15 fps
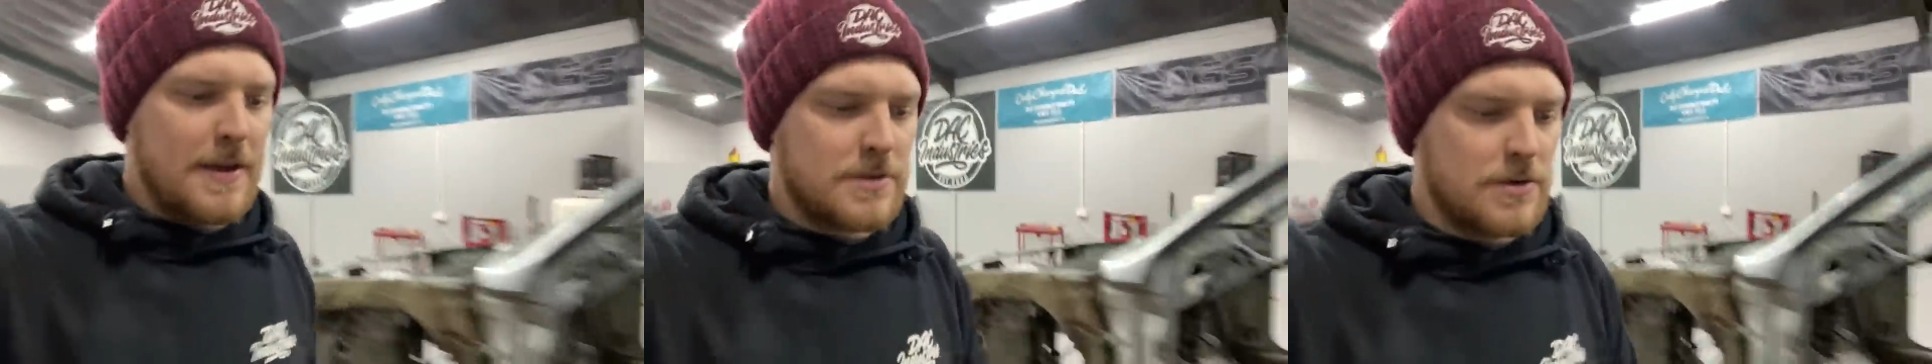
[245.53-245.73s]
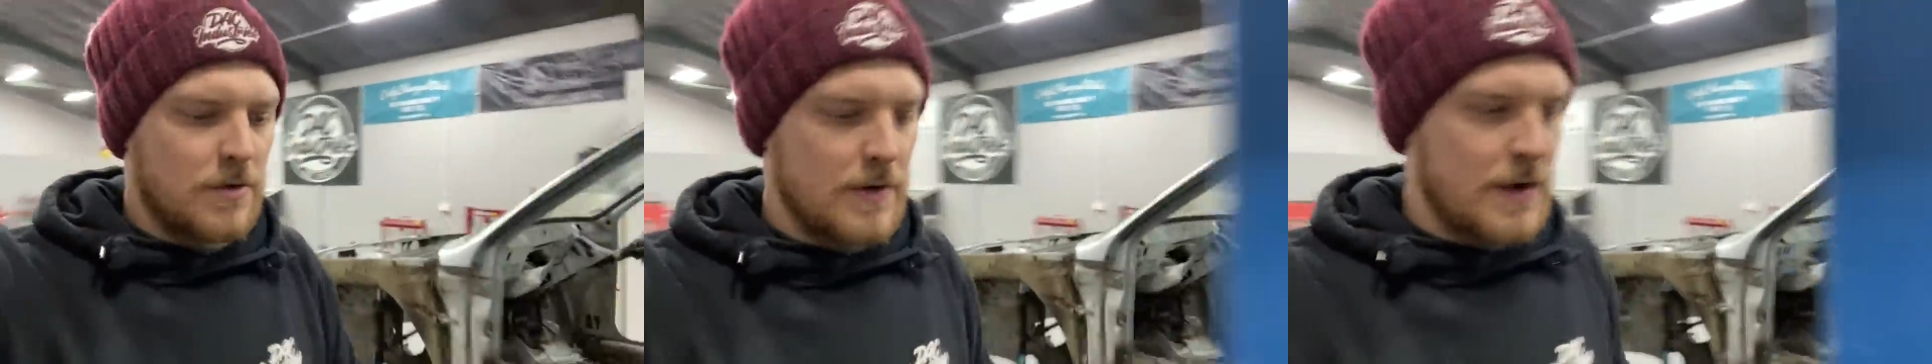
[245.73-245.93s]

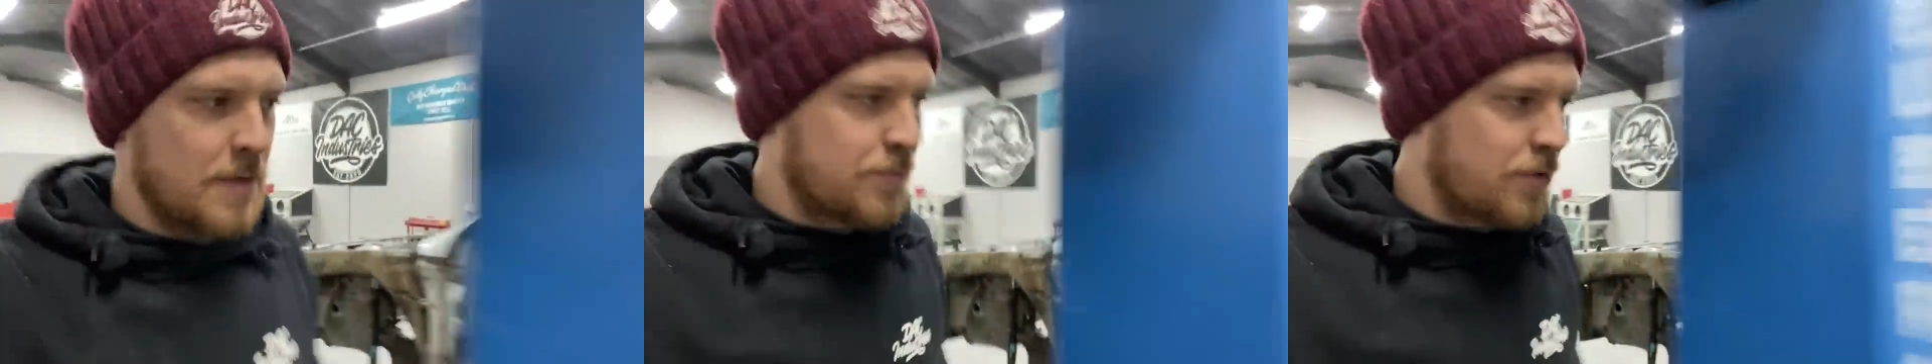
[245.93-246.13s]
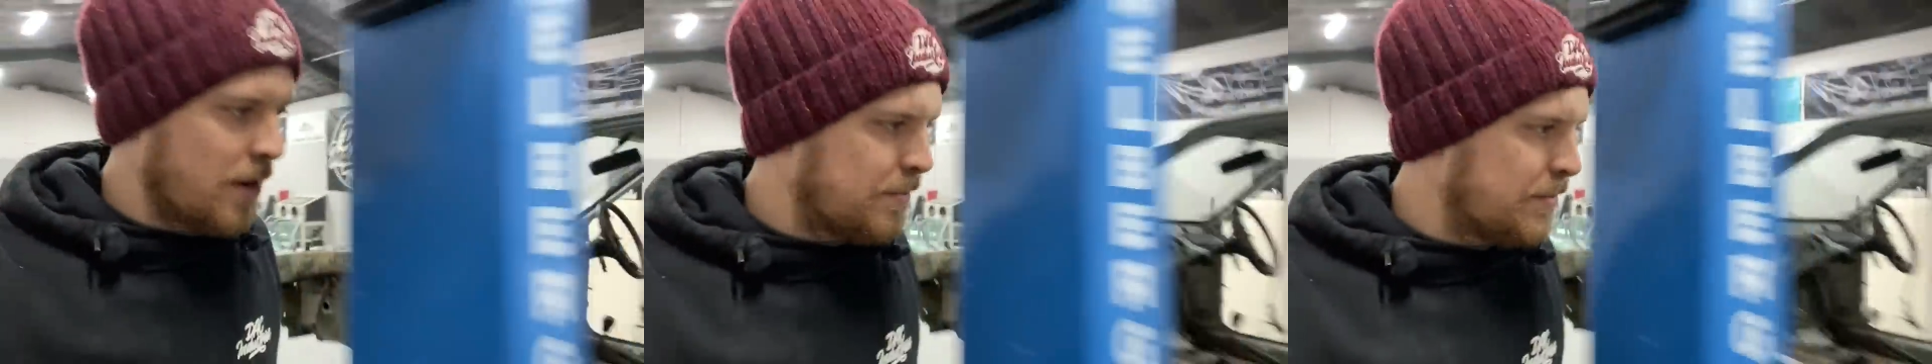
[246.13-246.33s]
it's not really the
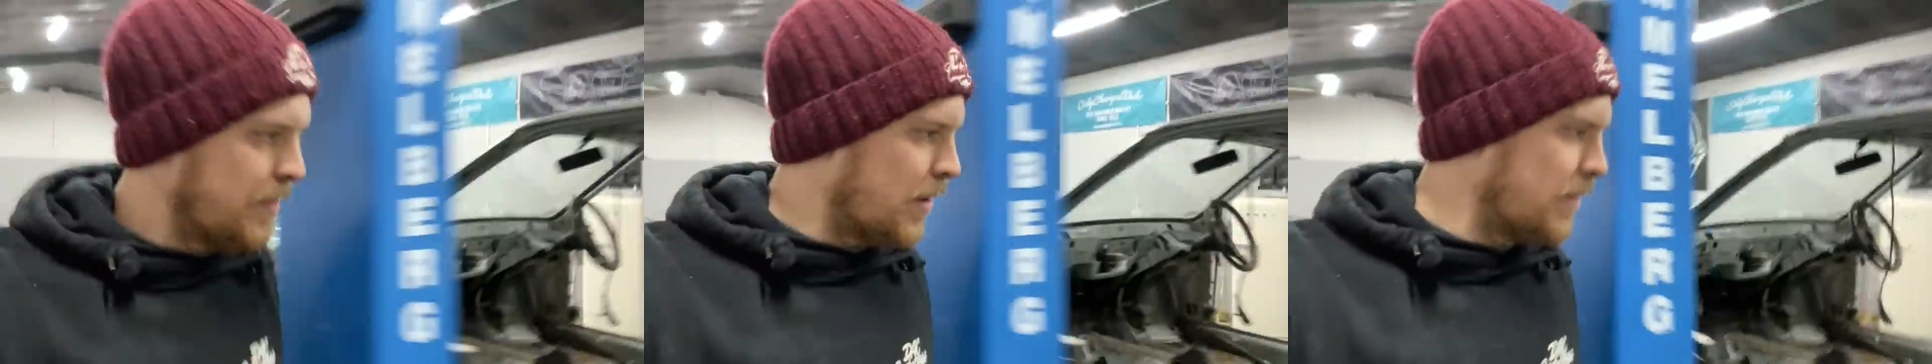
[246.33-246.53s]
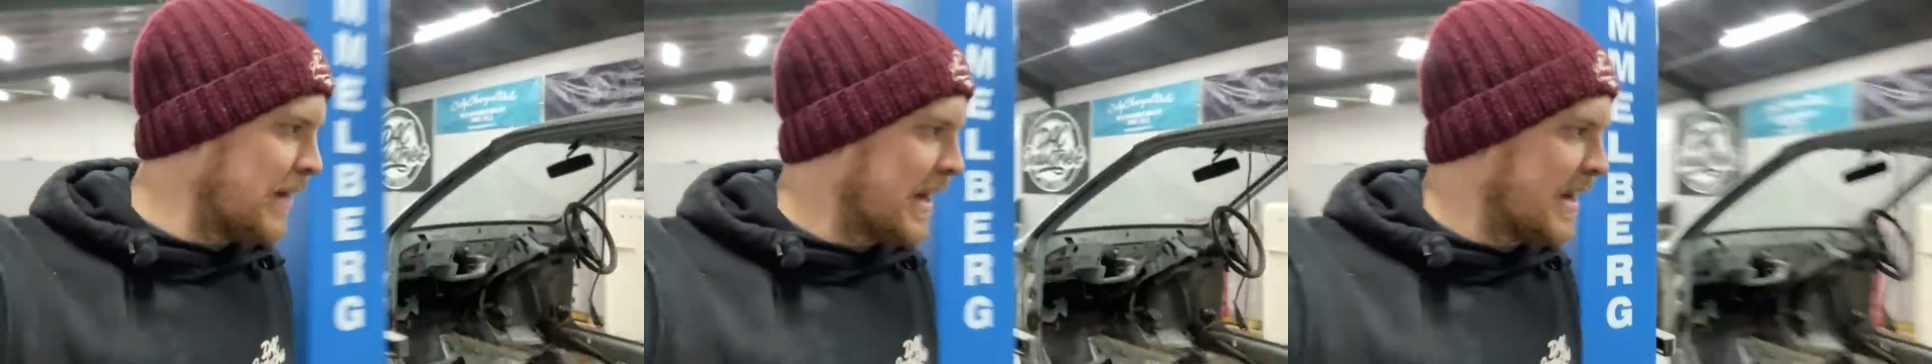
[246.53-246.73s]
problem,
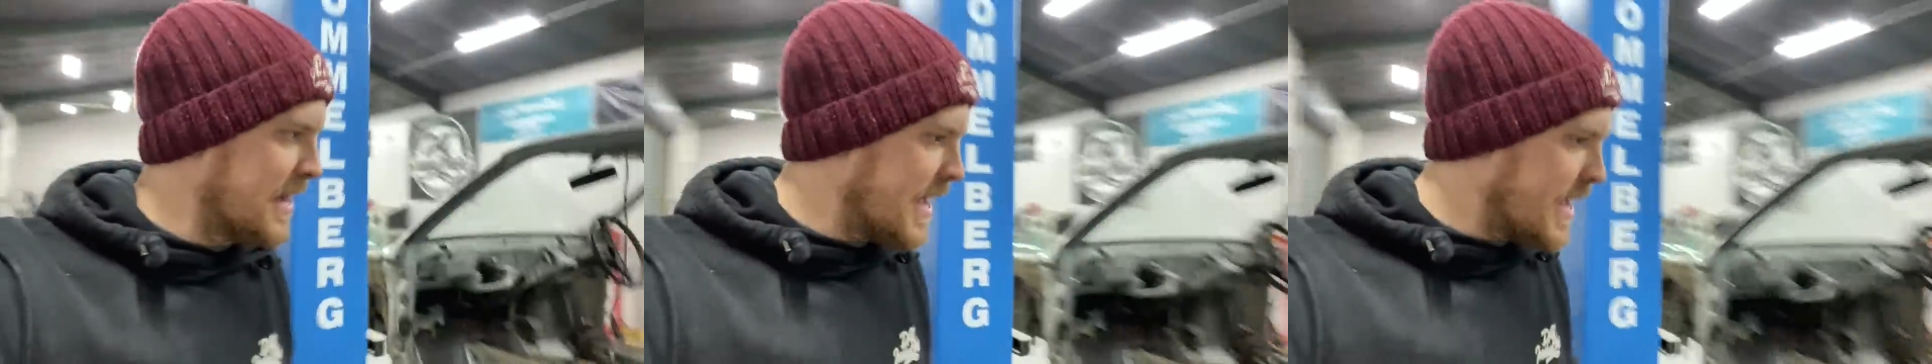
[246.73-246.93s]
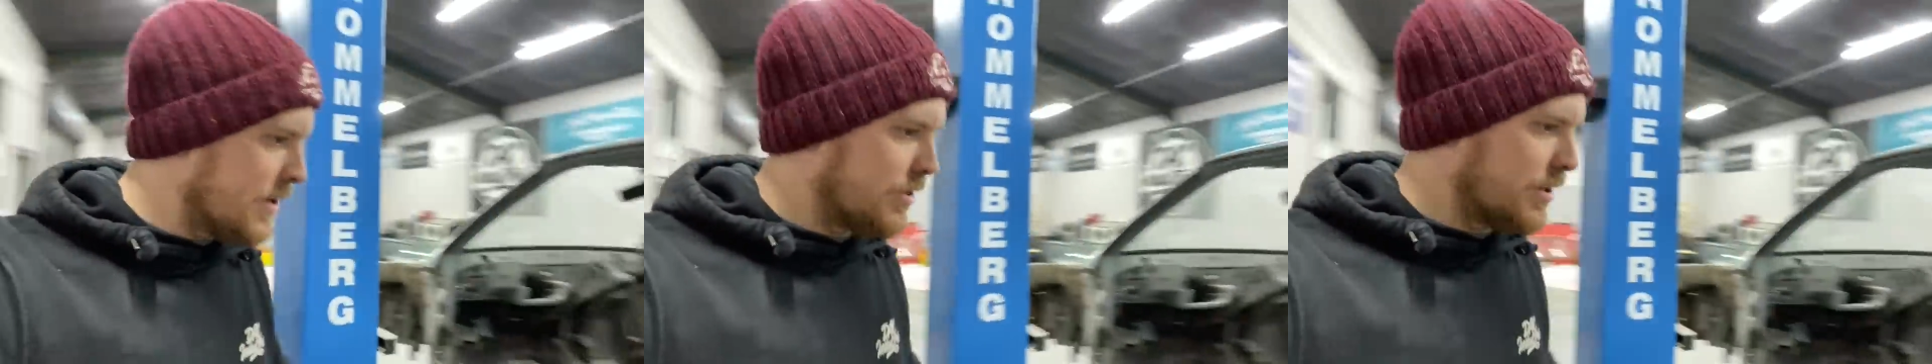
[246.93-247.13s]
not really an
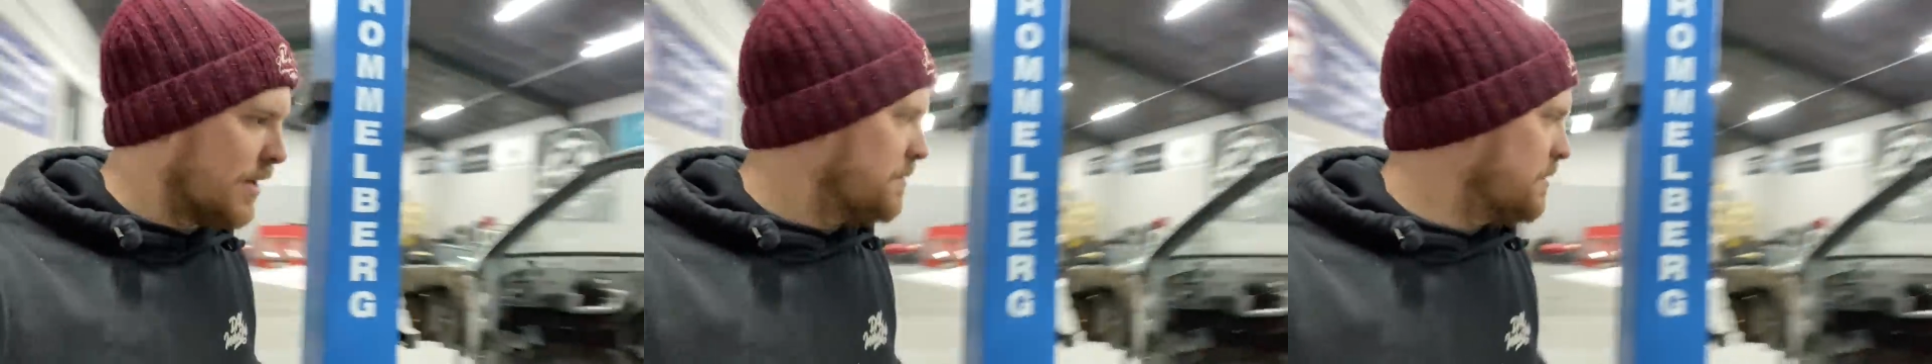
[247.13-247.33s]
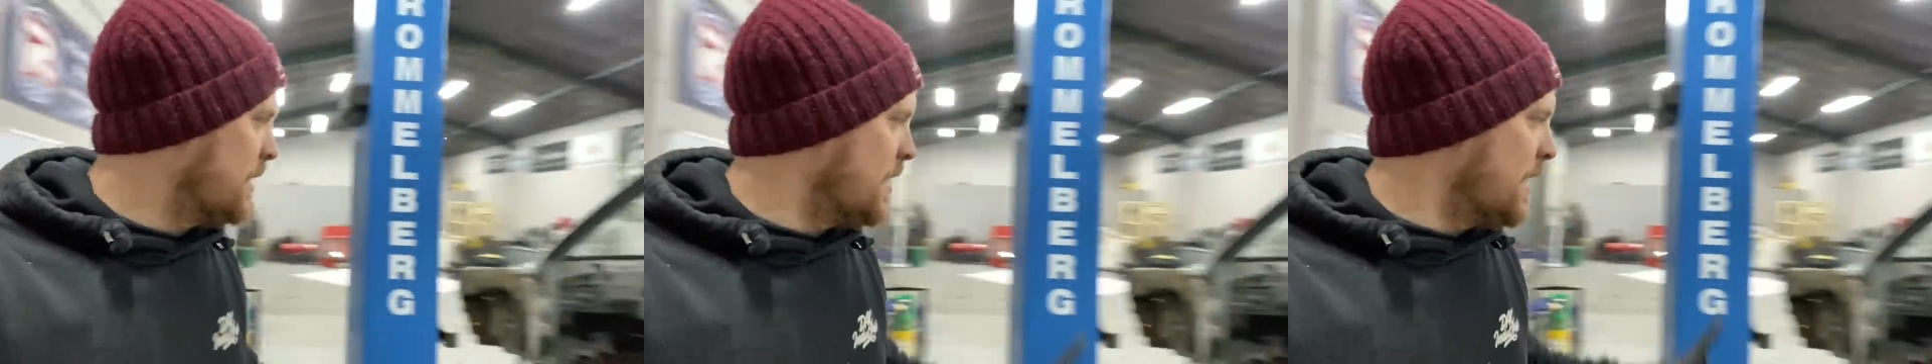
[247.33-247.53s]
issue.